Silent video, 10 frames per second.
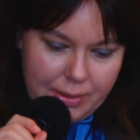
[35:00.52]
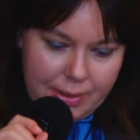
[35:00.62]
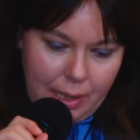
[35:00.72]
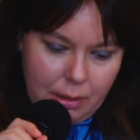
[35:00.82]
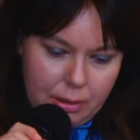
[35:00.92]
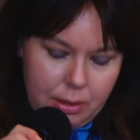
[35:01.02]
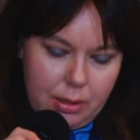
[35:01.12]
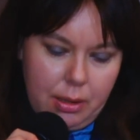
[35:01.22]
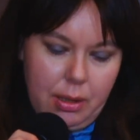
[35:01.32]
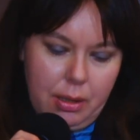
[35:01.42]

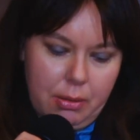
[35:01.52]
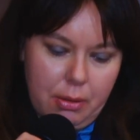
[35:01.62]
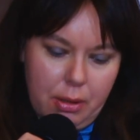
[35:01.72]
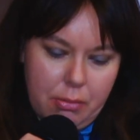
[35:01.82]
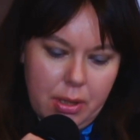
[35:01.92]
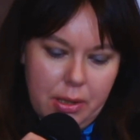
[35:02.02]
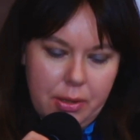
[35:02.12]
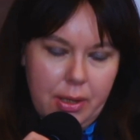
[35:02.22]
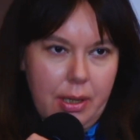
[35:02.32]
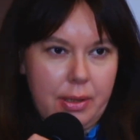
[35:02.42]
start
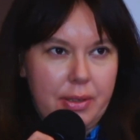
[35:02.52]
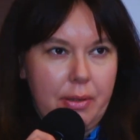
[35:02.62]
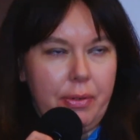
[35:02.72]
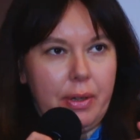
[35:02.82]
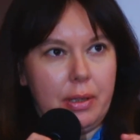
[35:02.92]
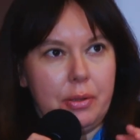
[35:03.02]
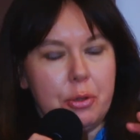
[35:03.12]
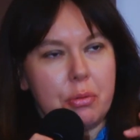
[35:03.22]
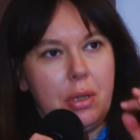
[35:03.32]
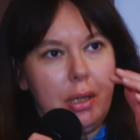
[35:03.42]
with something
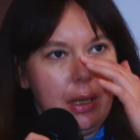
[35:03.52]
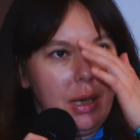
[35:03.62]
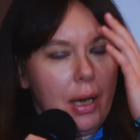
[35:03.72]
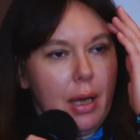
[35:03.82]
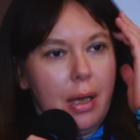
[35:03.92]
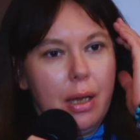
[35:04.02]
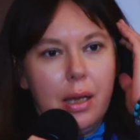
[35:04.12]
that really